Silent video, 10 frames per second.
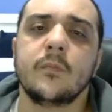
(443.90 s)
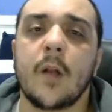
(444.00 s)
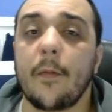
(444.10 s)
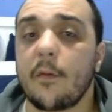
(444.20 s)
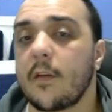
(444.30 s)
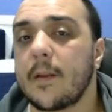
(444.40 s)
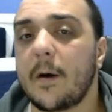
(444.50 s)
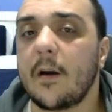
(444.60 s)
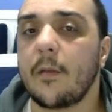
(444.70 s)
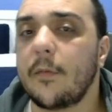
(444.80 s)
Now, this is the
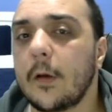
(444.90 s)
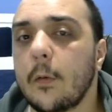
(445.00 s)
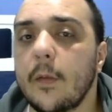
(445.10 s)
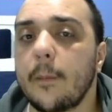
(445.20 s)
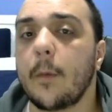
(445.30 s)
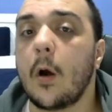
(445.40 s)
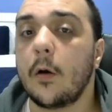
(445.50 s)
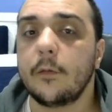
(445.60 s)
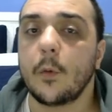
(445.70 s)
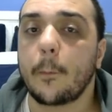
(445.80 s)
part of the video that a
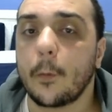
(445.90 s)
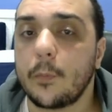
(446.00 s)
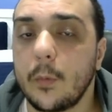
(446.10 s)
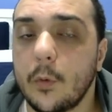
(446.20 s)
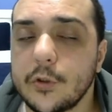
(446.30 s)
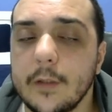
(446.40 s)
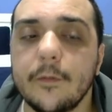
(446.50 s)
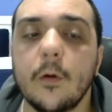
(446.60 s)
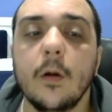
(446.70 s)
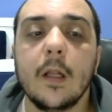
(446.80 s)
lot of you are probably watching
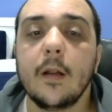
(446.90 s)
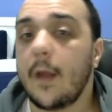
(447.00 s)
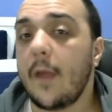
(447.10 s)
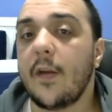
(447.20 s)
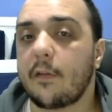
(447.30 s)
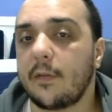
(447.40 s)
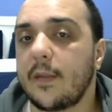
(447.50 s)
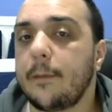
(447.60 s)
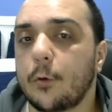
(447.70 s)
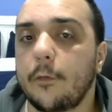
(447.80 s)
for, and that's
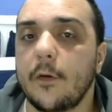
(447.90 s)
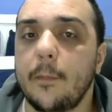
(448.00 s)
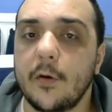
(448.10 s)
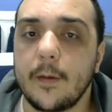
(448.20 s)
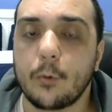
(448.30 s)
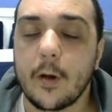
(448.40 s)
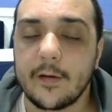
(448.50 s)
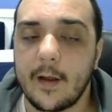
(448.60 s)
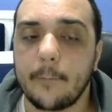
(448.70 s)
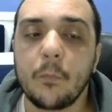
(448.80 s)
the profitability
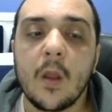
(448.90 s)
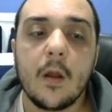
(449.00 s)
breakdown.